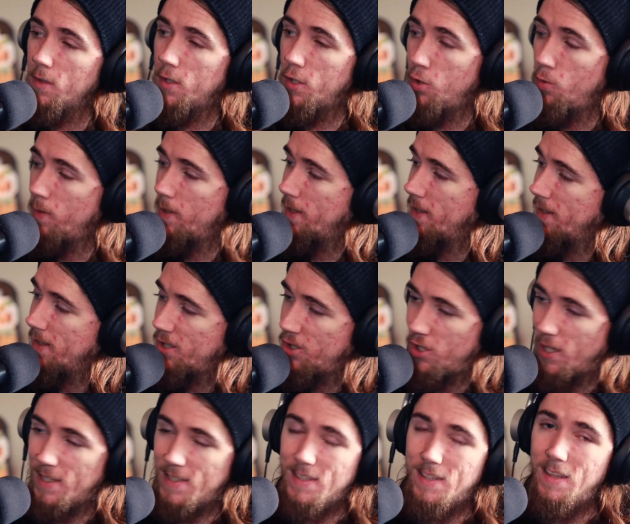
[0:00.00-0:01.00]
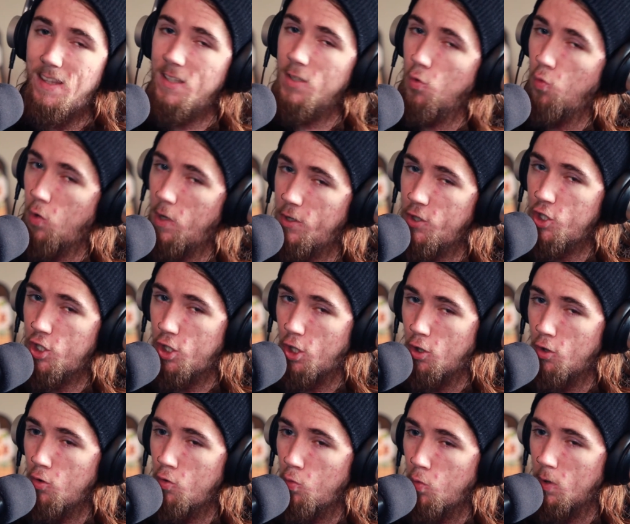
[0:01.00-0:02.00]
doing just this one
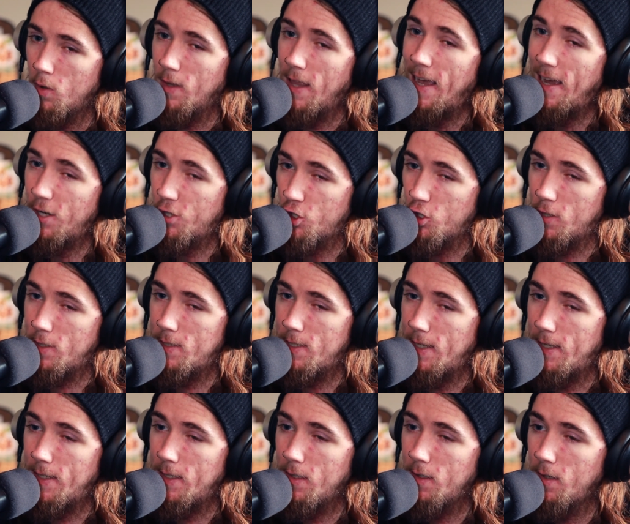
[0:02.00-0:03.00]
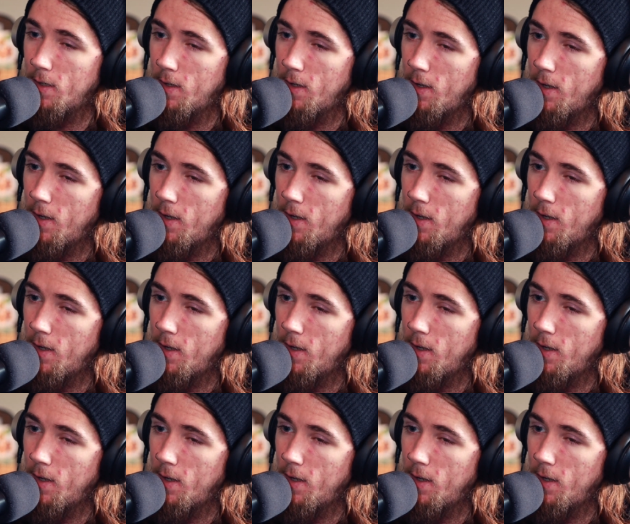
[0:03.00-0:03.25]
show will actually take.